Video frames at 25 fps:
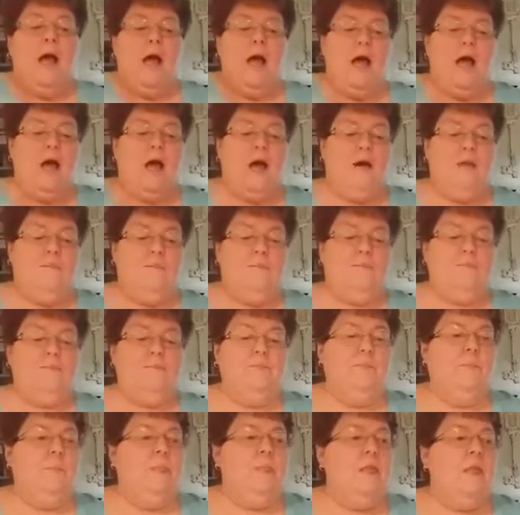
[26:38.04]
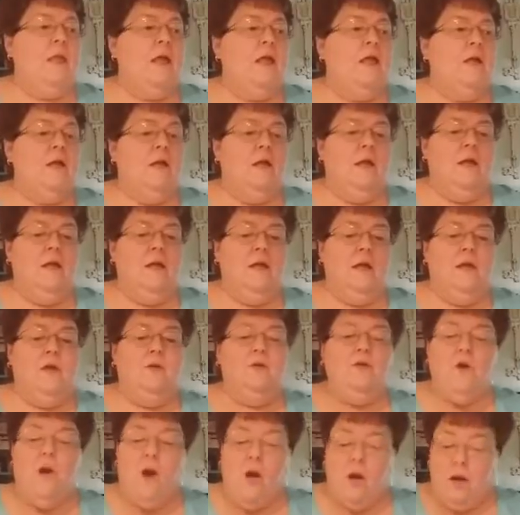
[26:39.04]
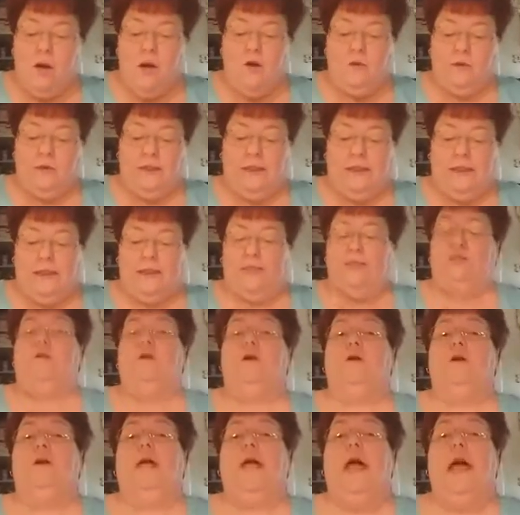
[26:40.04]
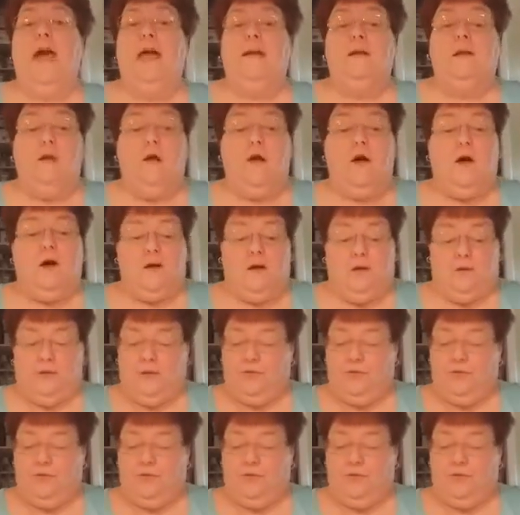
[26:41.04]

Not only is our catalog